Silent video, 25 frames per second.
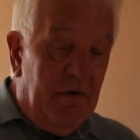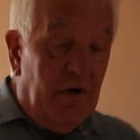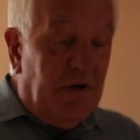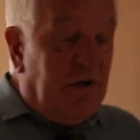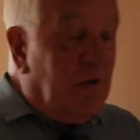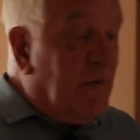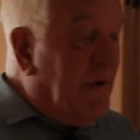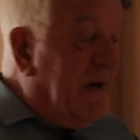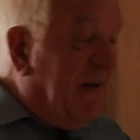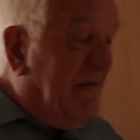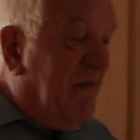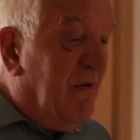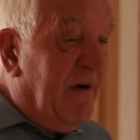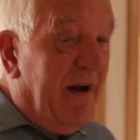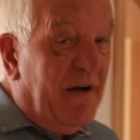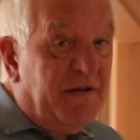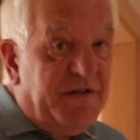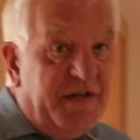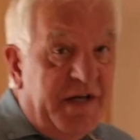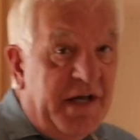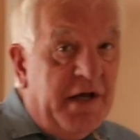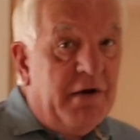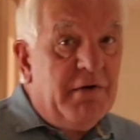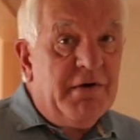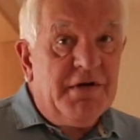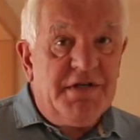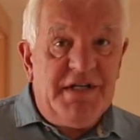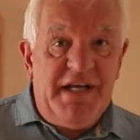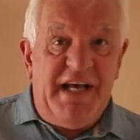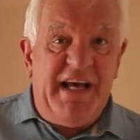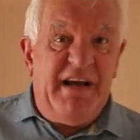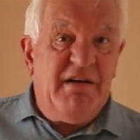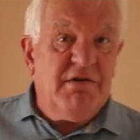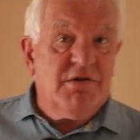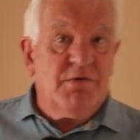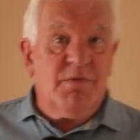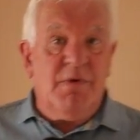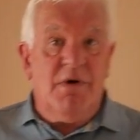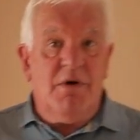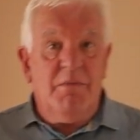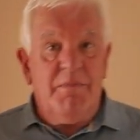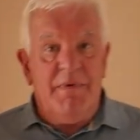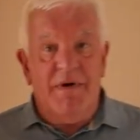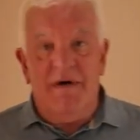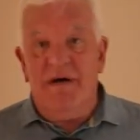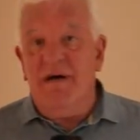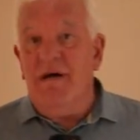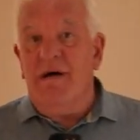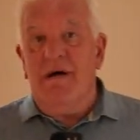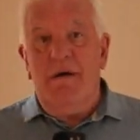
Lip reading: got 24-hour security here as well, but